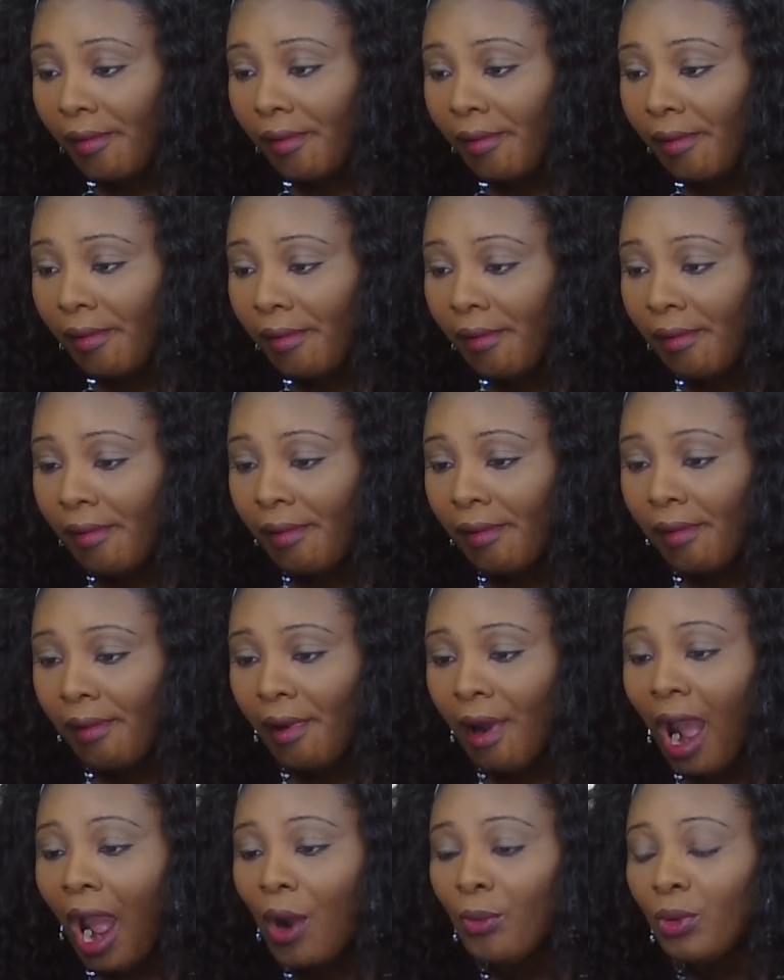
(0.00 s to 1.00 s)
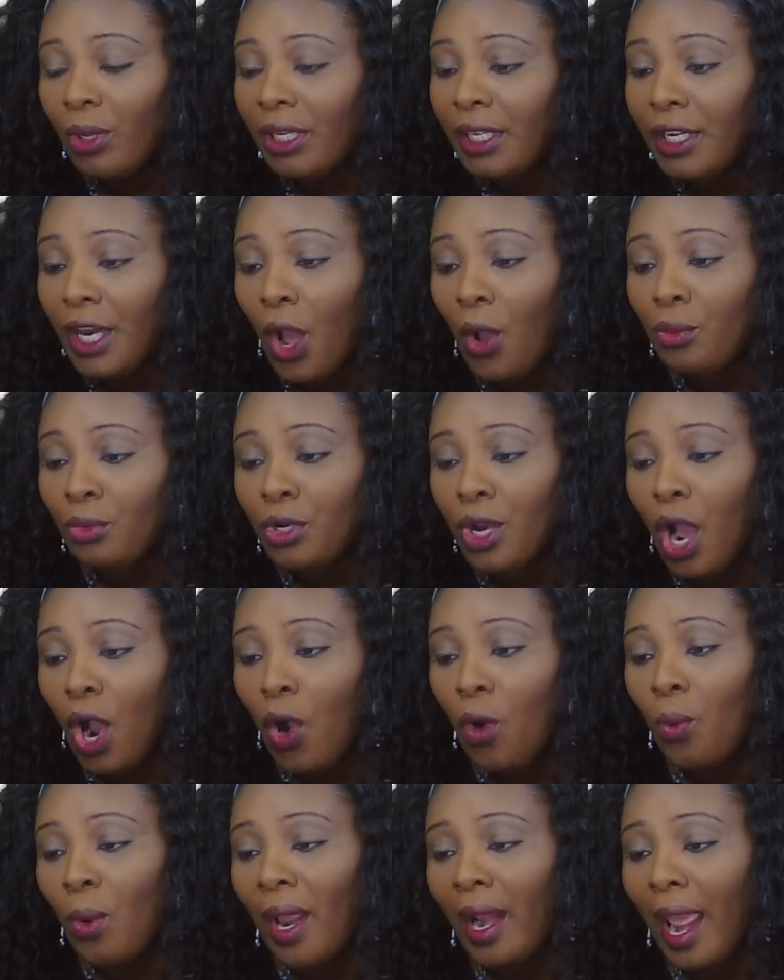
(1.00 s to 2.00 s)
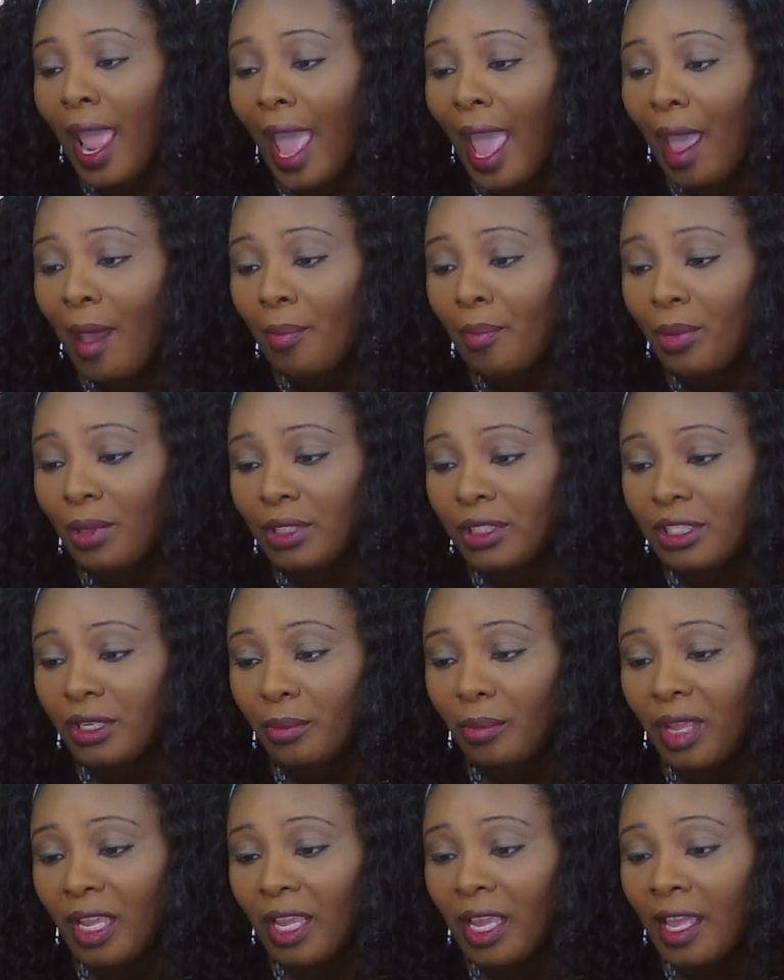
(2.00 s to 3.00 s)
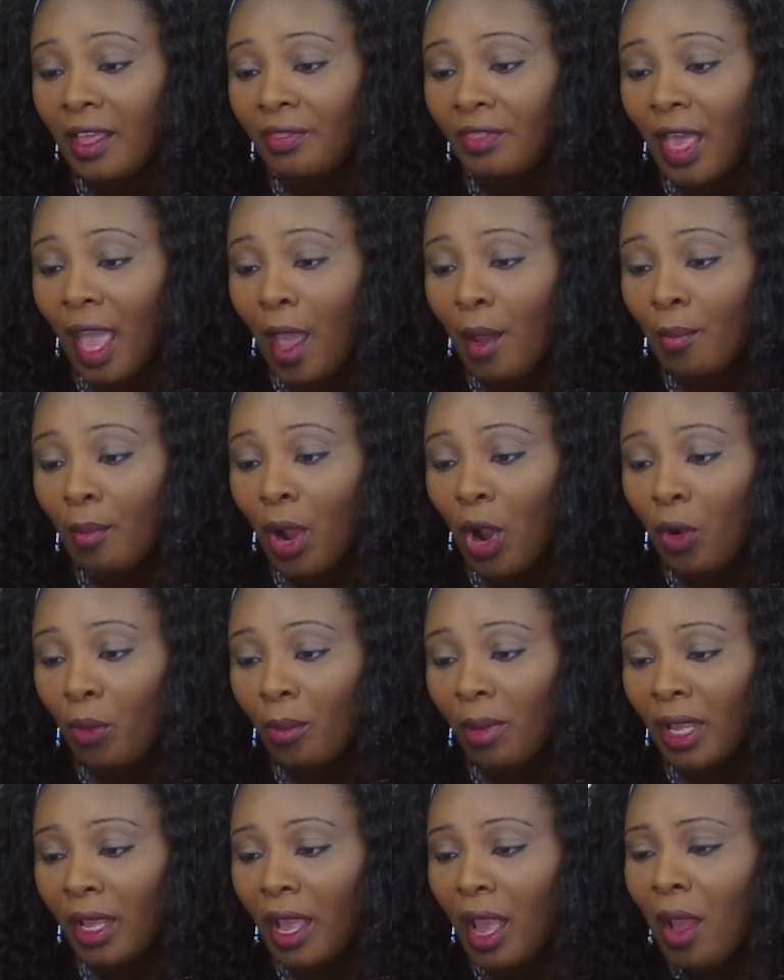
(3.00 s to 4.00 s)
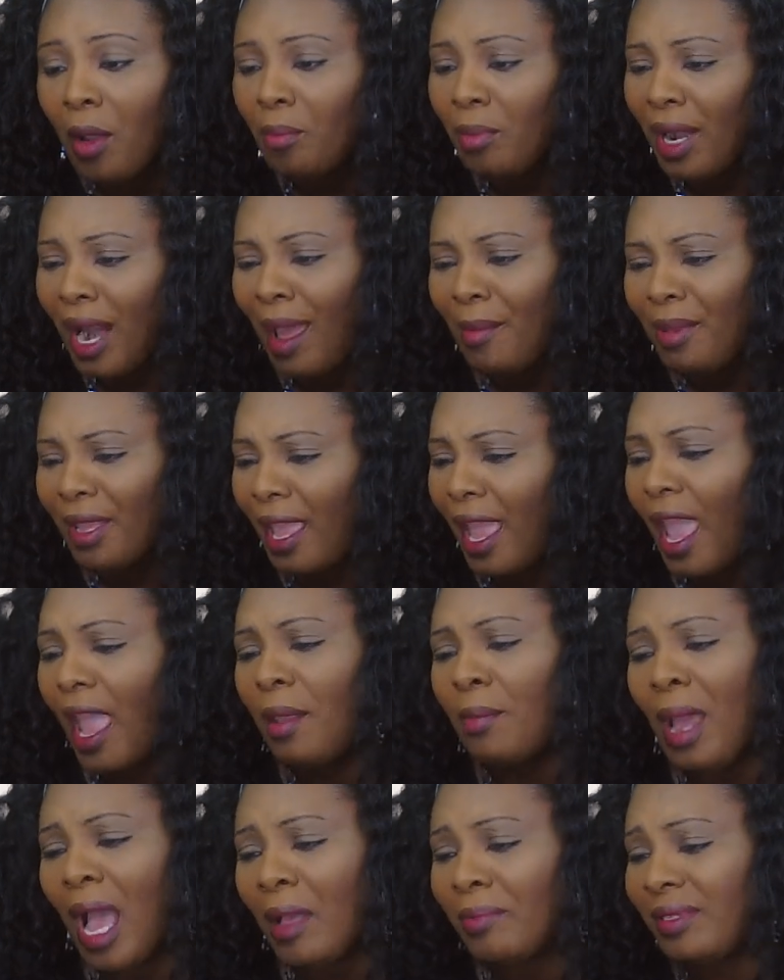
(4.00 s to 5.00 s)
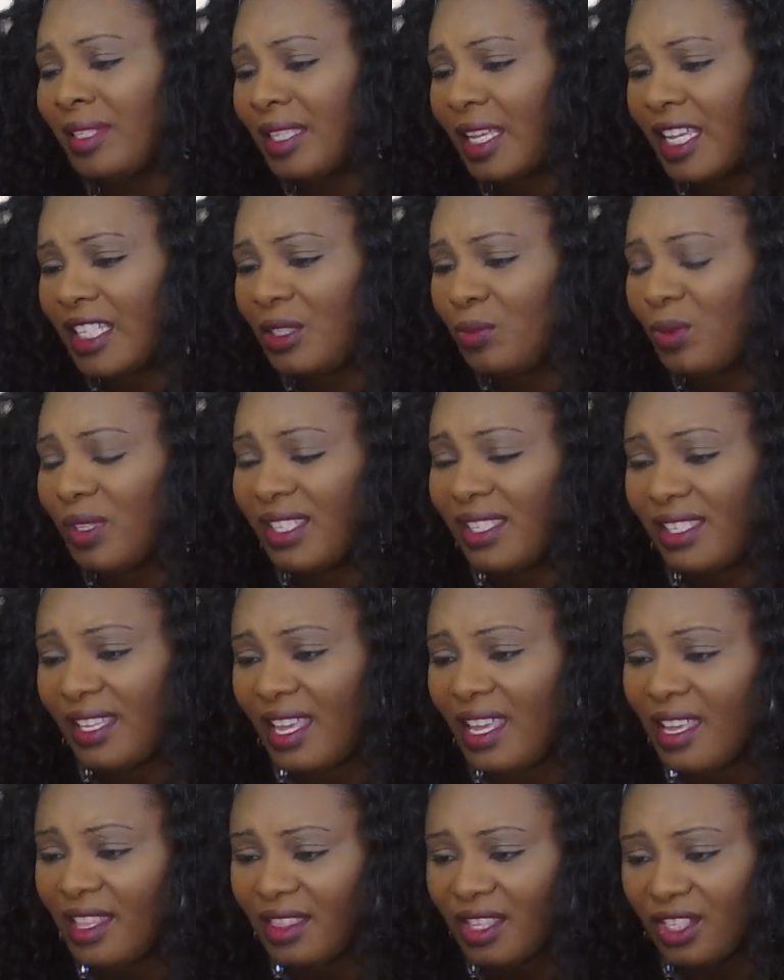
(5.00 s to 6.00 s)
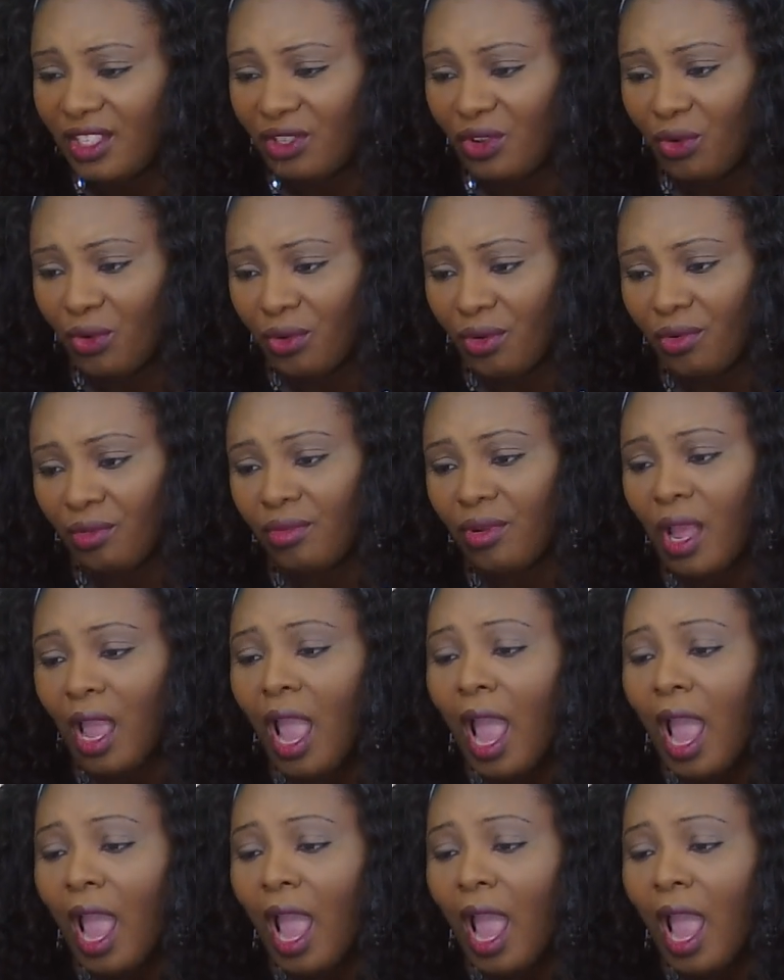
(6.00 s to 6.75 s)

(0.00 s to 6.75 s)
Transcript: I really don't know what happened to me in that moment, but I became obsessed with seeing this girl.